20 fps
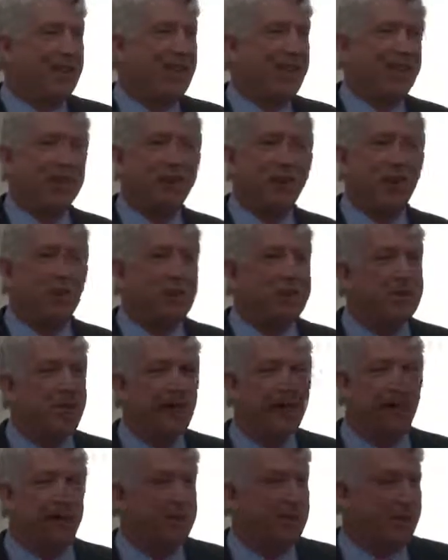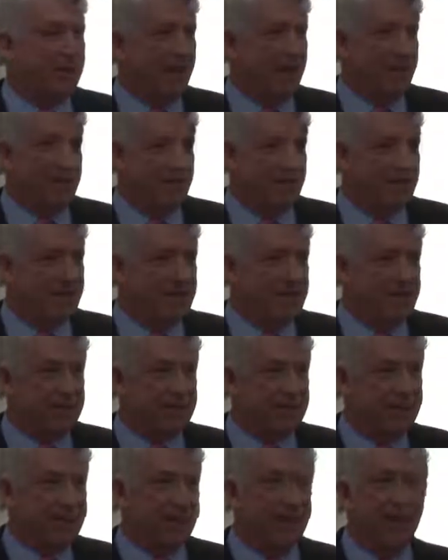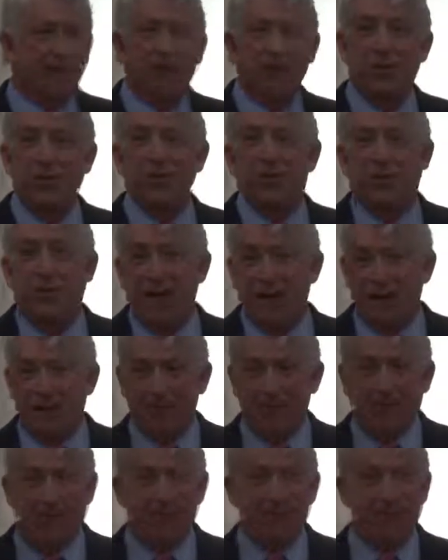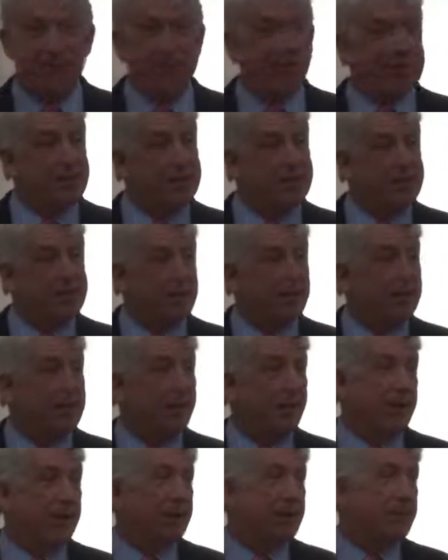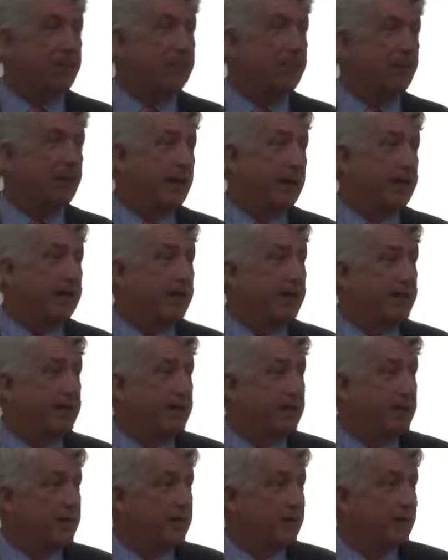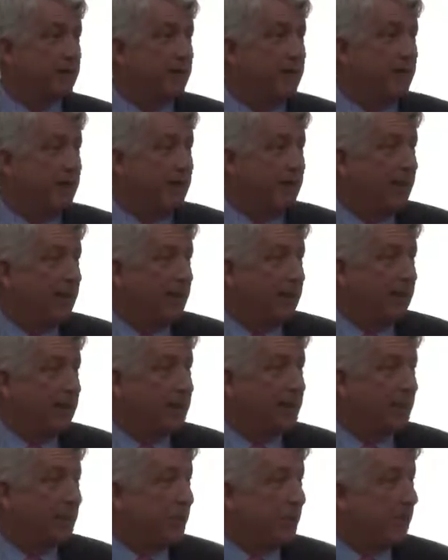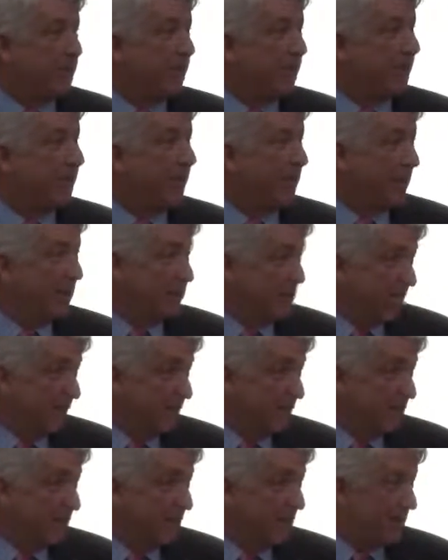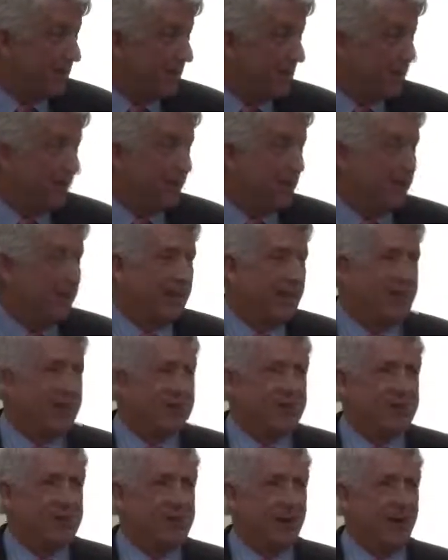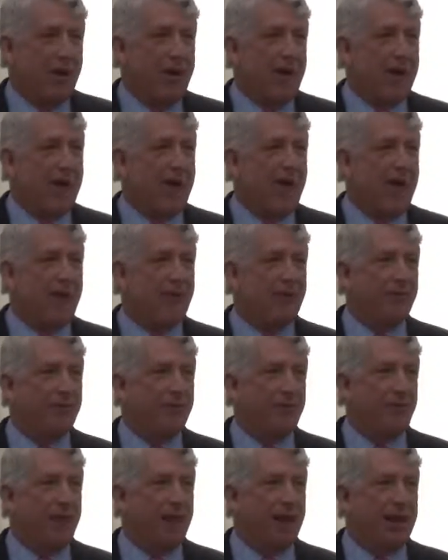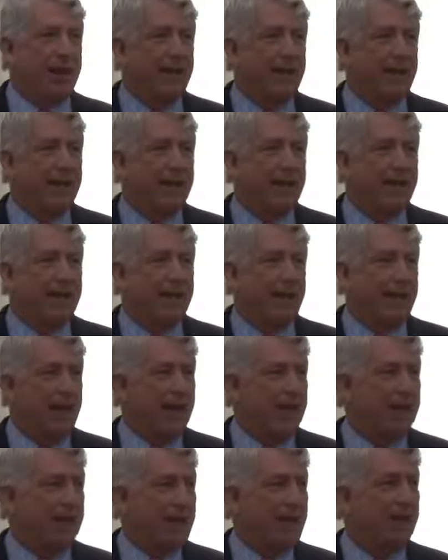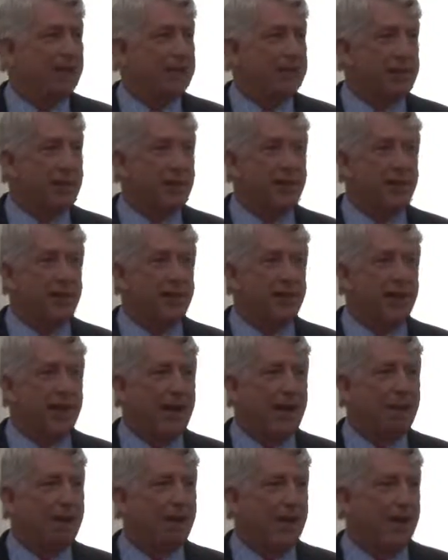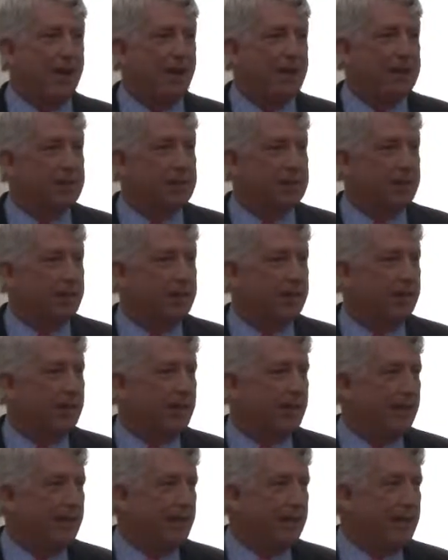There's no document management system, there's no file management system, and our case management system is rudimentary at best. So I have brought in an outside, nonpartisan